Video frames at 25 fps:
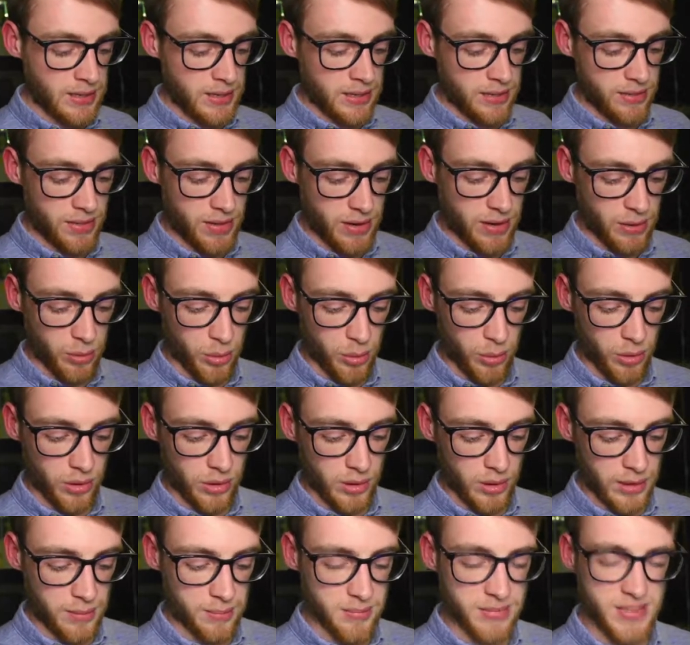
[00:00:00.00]
they're all
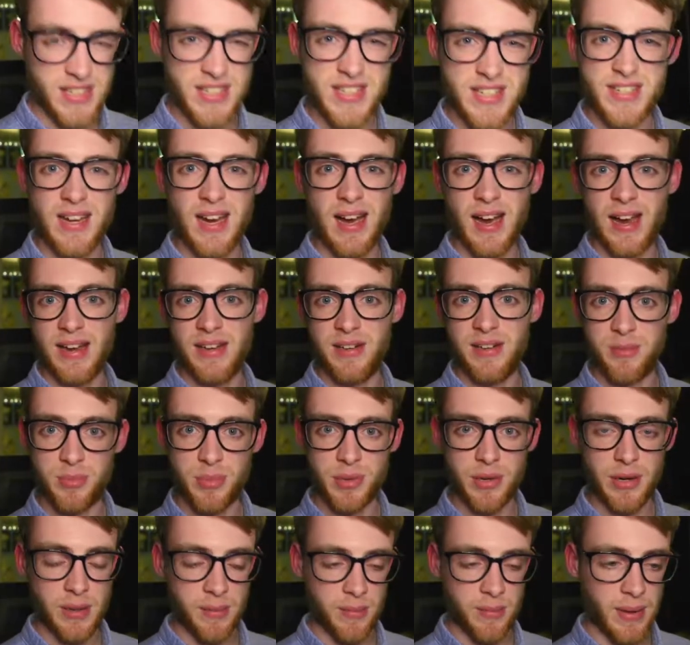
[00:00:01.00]
um, designed
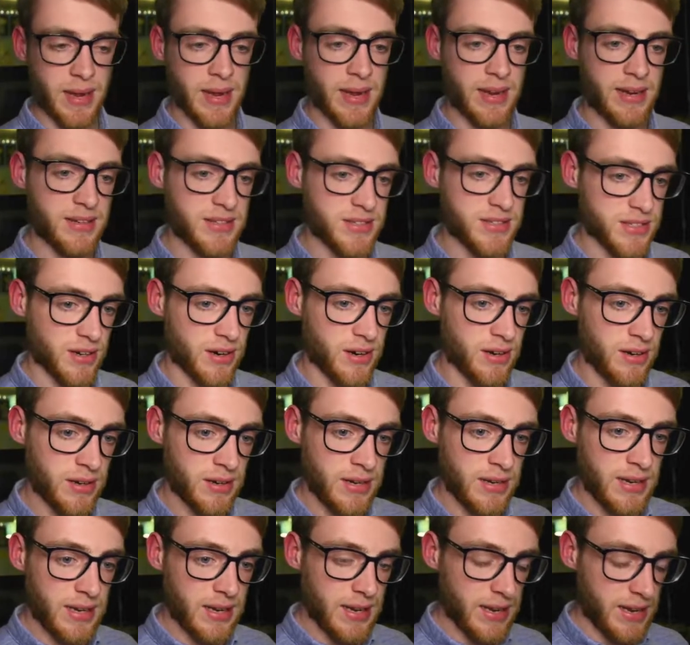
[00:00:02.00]
pre-made so
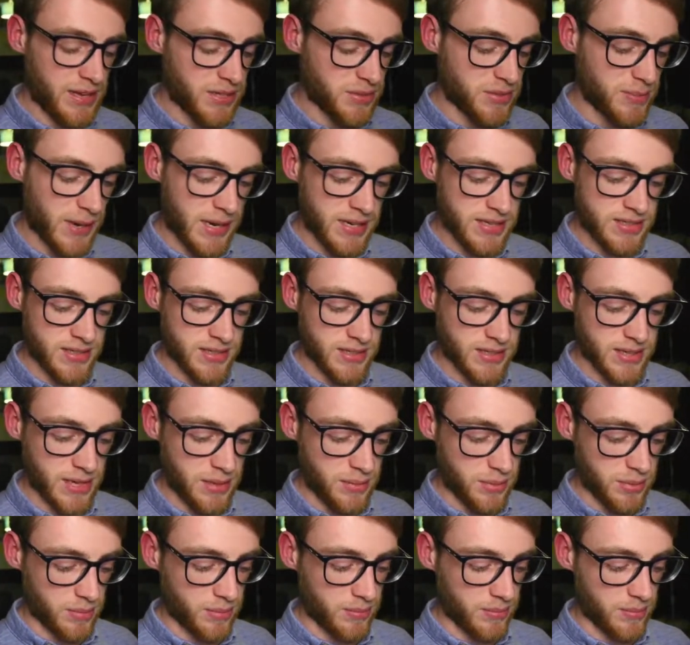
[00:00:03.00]
it's best to keep
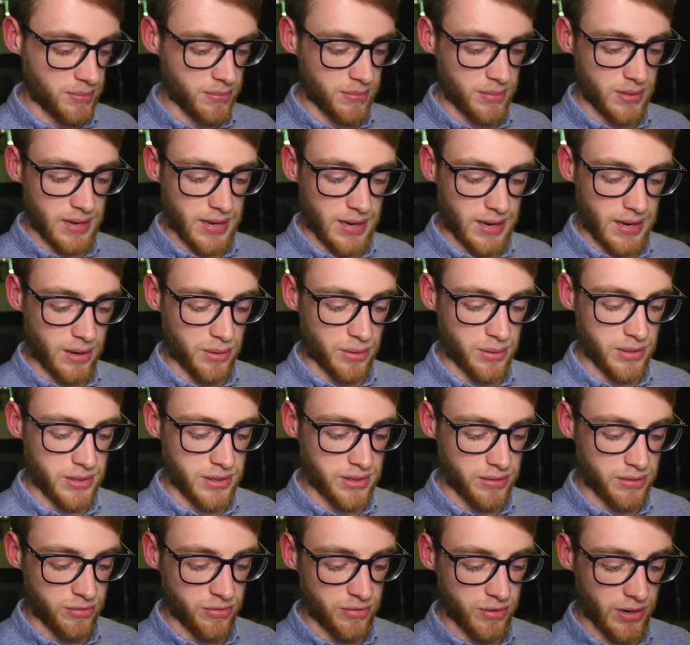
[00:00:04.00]
them how you
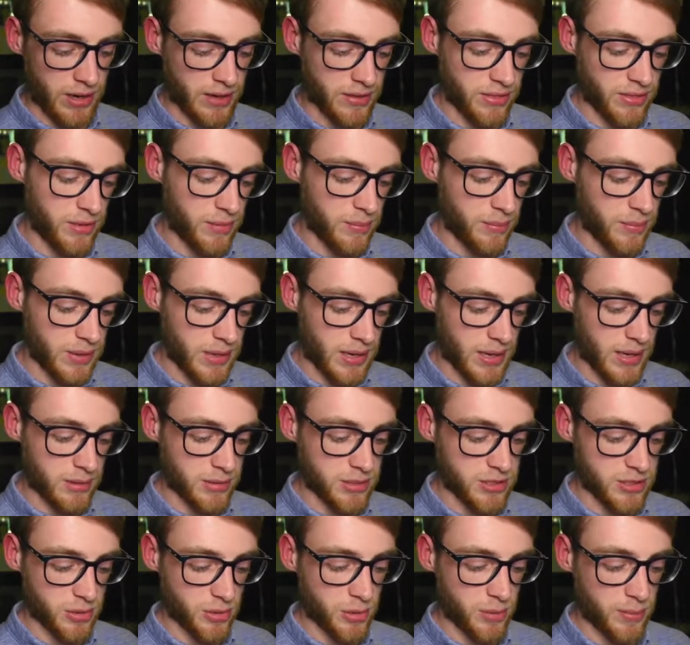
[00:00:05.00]
can find them uh,
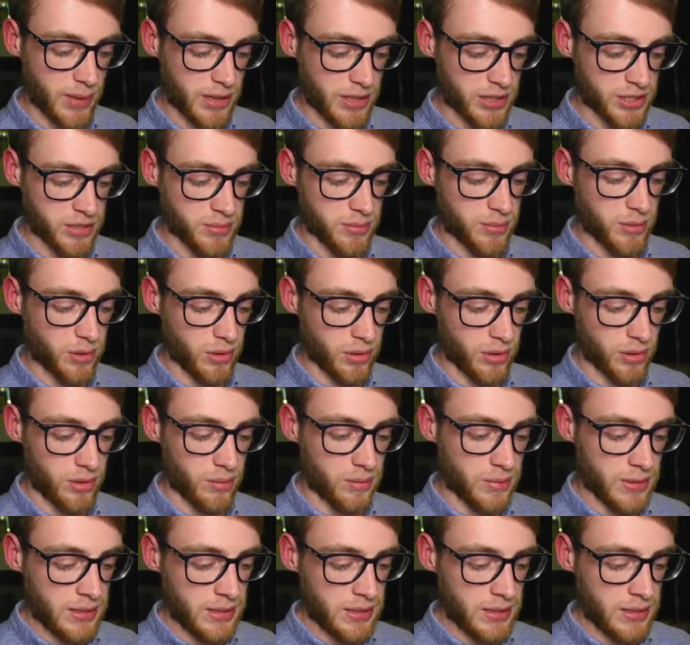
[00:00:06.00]
so we'll match them all up